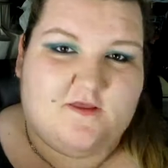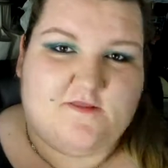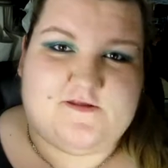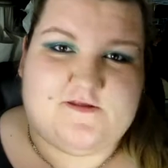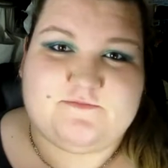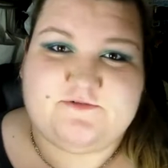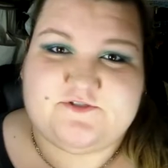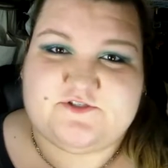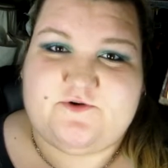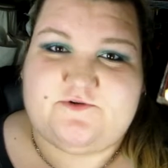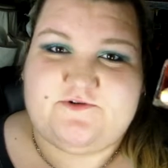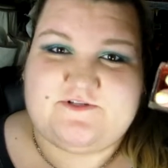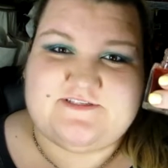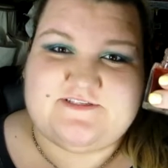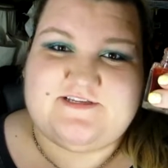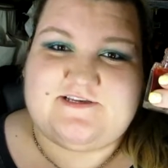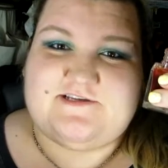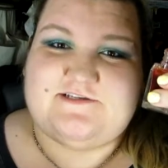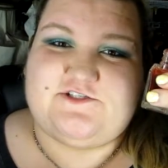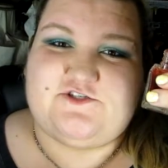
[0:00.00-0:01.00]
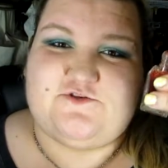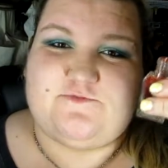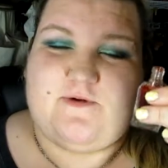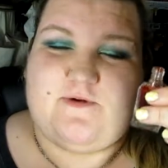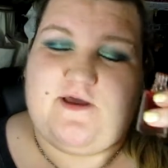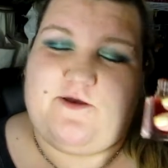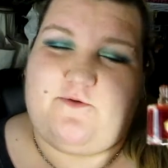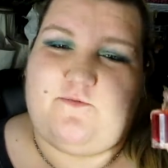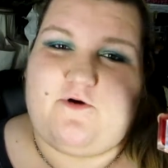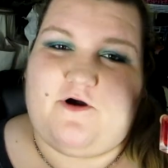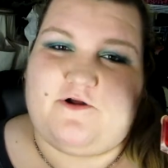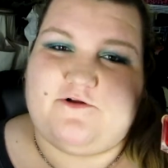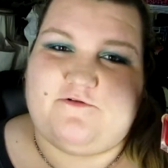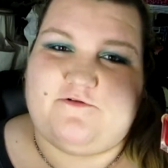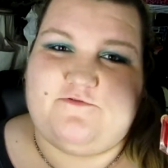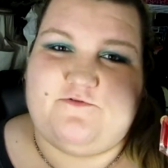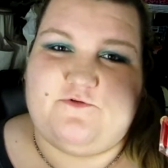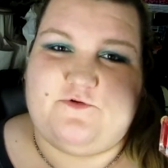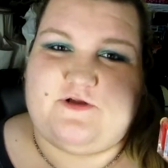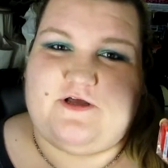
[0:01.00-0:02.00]
that I'm just going to stick into my
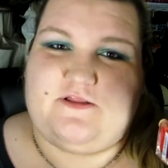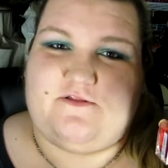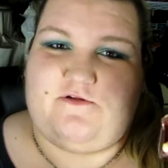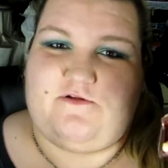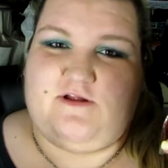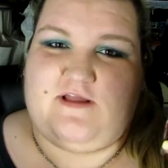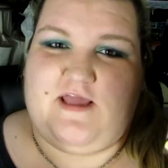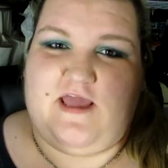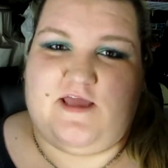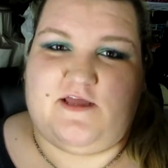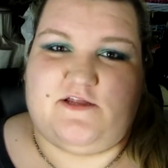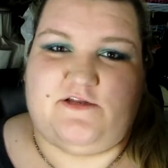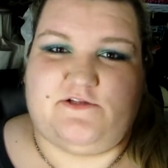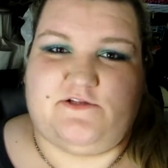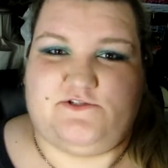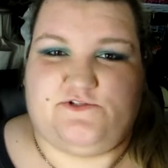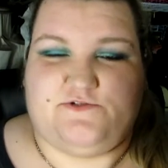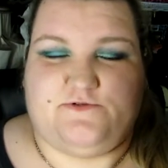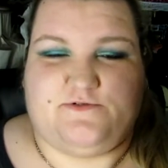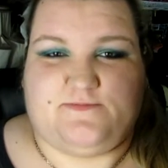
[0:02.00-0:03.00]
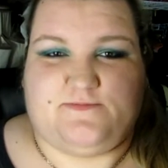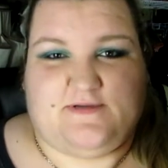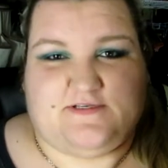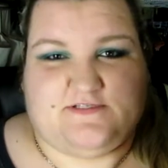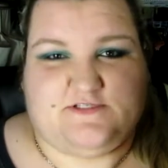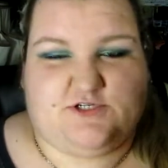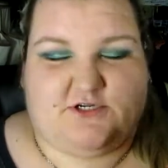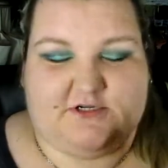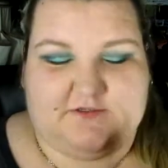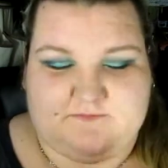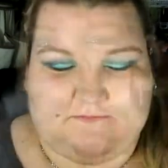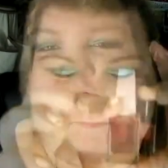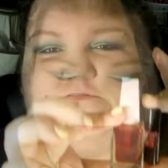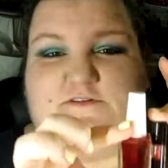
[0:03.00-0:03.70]
water, food coloring, and juice mixture.